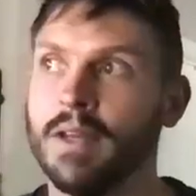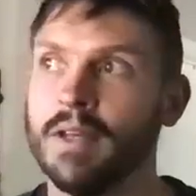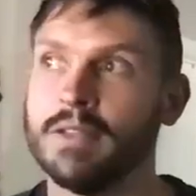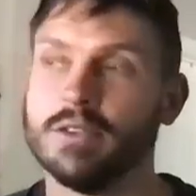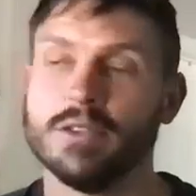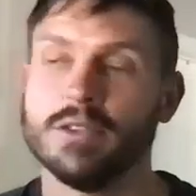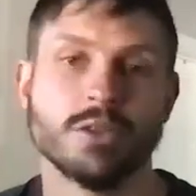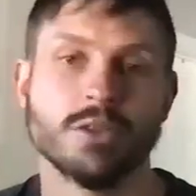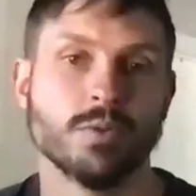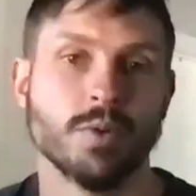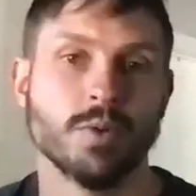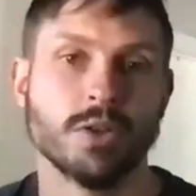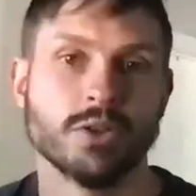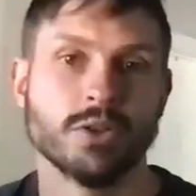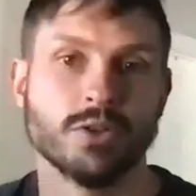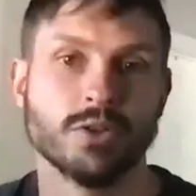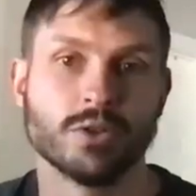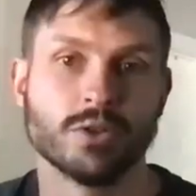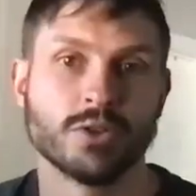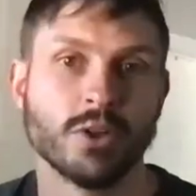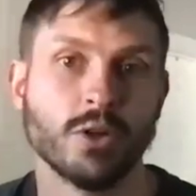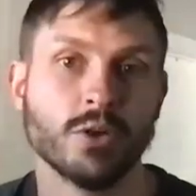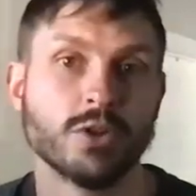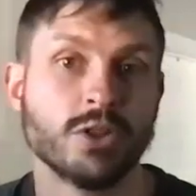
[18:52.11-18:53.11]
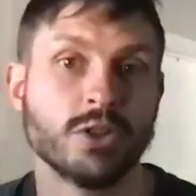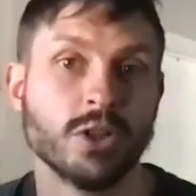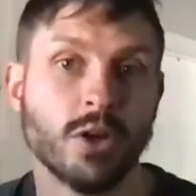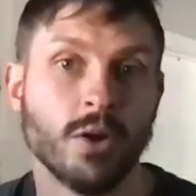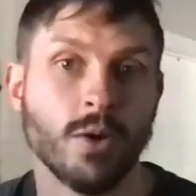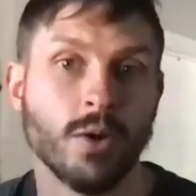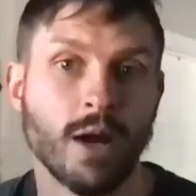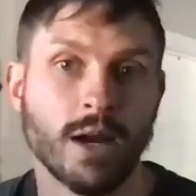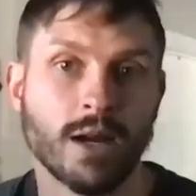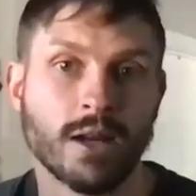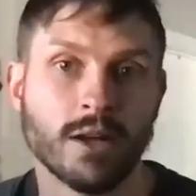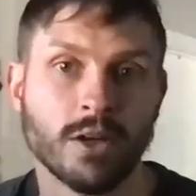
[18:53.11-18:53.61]
situation, your
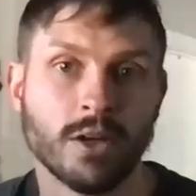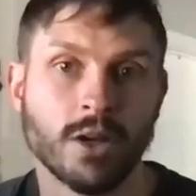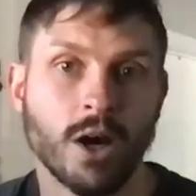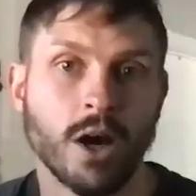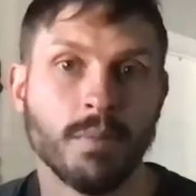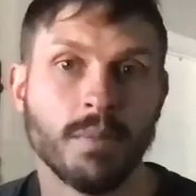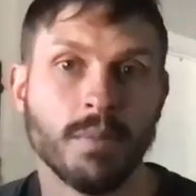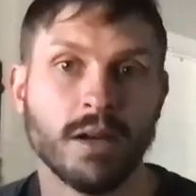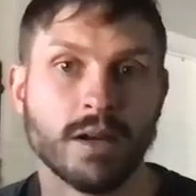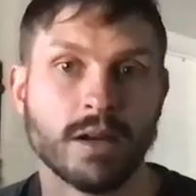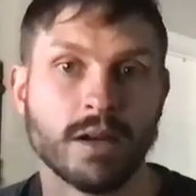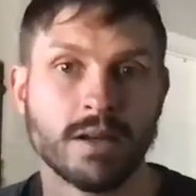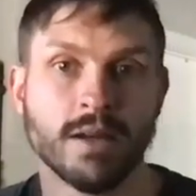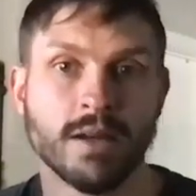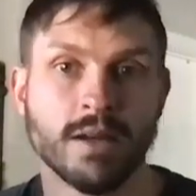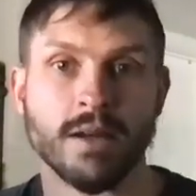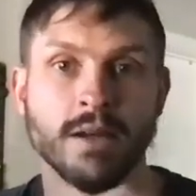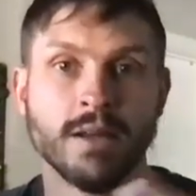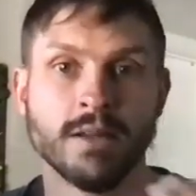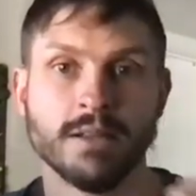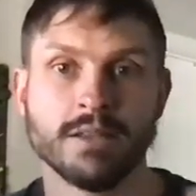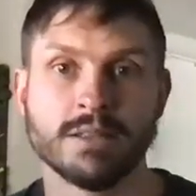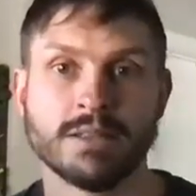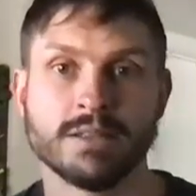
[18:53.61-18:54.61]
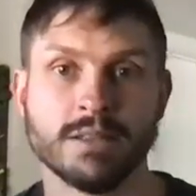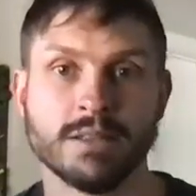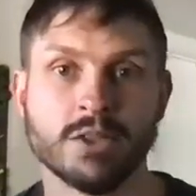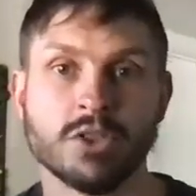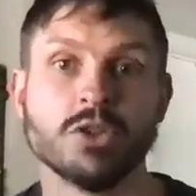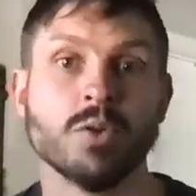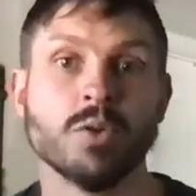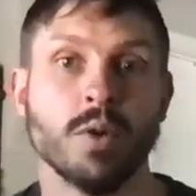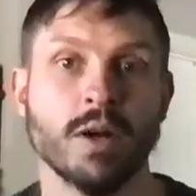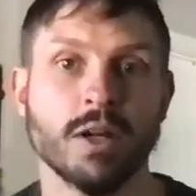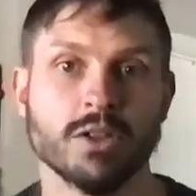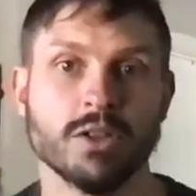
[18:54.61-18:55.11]
socioeconomic
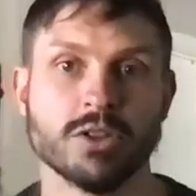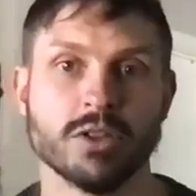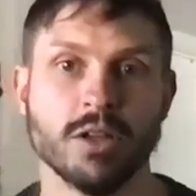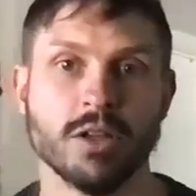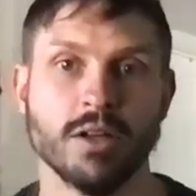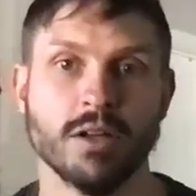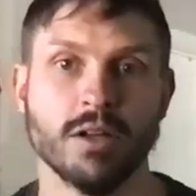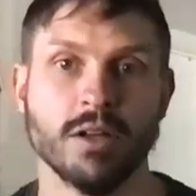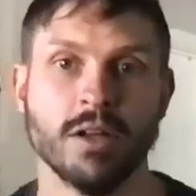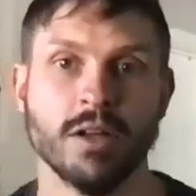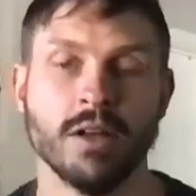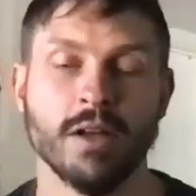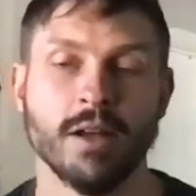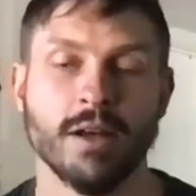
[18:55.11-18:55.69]
situation,